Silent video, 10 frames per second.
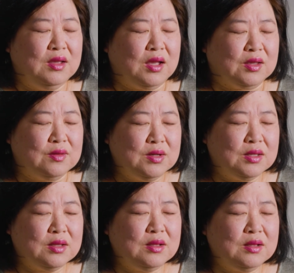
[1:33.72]
I
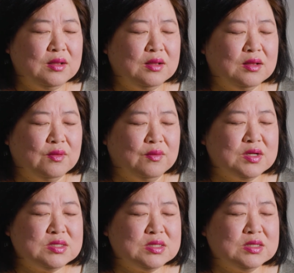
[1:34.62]
couldn't. The
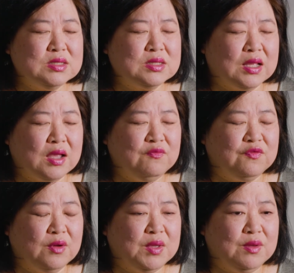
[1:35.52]
worst time
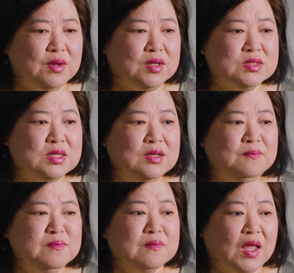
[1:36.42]
for me was,
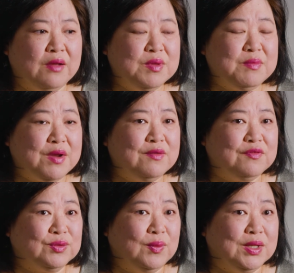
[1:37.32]
I've been married
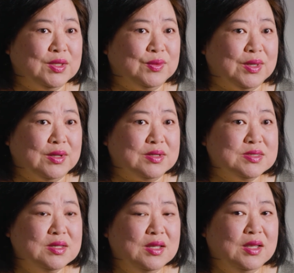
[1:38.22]
for 22
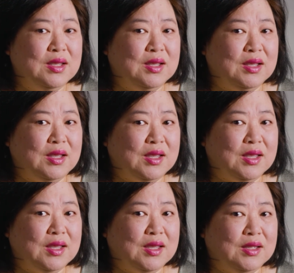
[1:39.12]
years.
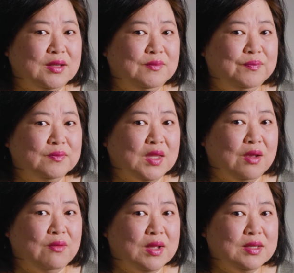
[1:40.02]
And
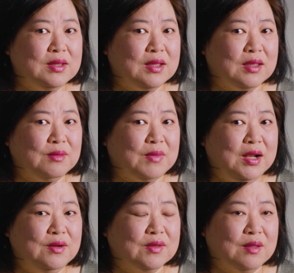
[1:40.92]
that one time
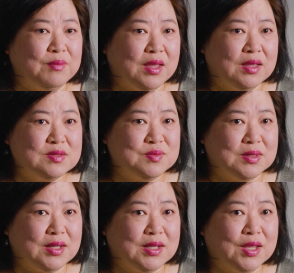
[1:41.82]
I looked at my
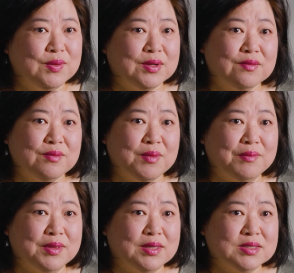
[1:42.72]
husband and I couldn't
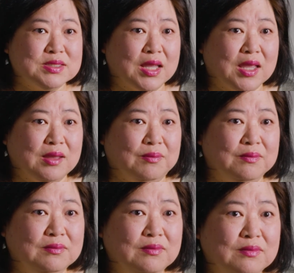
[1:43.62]
remember his
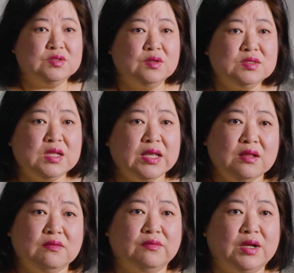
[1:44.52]
name. It's like
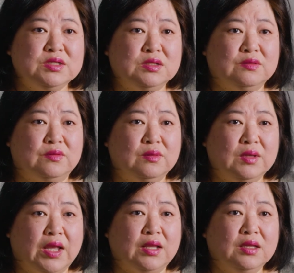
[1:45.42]
a Russian
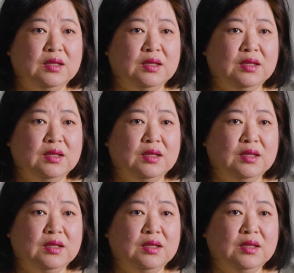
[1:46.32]
roulette.